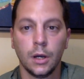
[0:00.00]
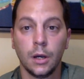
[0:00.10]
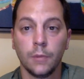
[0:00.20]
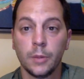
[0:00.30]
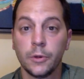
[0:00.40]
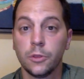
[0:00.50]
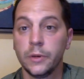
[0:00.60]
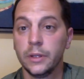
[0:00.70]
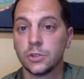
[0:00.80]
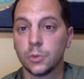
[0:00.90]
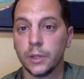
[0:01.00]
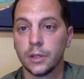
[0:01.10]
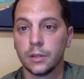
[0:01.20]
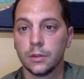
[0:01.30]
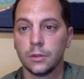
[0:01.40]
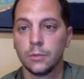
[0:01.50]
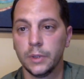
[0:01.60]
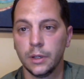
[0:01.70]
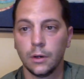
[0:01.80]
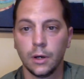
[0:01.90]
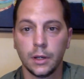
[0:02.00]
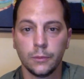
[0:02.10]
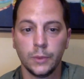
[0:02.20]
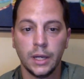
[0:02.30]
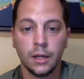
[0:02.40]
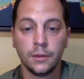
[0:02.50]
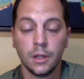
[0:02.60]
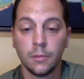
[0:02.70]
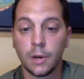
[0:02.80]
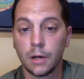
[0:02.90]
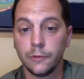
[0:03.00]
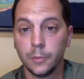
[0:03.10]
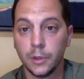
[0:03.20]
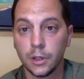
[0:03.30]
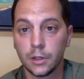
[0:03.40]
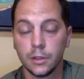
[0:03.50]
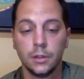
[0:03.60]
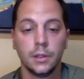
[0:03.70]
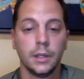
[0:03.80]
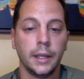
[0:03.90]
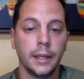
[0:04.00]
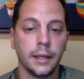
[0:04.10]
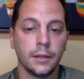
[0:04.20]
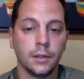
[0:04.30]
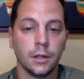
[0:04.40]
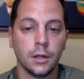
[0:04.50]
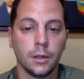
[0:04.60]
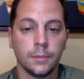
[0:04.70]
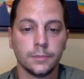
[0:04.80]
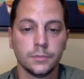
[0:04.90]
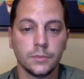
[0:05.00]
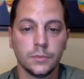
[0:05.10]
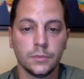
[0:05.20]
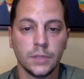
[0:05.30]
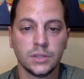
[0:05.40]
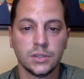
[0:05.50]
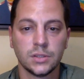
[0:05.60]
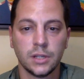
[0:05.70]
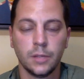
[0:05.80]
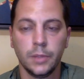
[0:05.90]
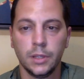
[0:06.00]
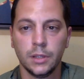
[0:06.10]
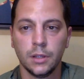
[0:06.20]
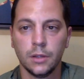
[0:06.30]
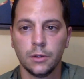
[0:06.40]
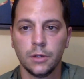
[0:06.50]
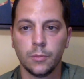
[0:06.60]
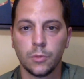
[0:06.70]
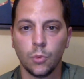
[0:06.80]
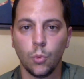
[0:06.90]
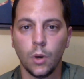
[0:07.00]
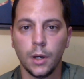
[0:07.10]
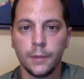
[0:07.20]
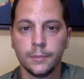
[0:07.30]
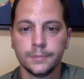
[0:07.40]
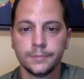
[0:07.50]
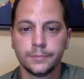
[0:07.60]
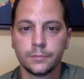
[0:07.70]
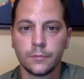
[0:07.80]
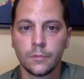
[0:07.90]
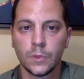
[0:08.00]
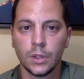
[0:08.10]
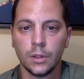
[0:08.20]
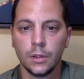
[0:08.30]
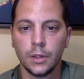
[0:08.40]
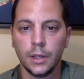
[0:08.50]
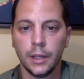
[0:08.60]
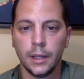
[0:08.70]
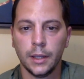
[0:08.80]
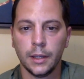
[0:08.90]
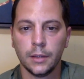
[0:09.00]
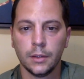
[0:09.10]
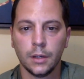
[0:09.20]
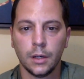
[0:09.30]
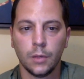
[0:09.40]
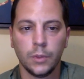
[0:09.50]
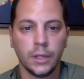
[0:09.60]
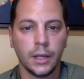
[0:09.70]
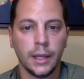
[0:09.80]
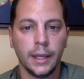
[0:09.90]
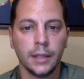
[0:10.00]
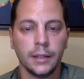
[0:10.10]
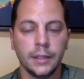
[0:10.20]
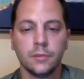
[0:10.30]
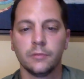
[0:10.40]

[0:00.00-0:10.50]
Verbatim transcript: Number 3 this week, we got another Marvel book, and this is going to be another number 1. And we got Alien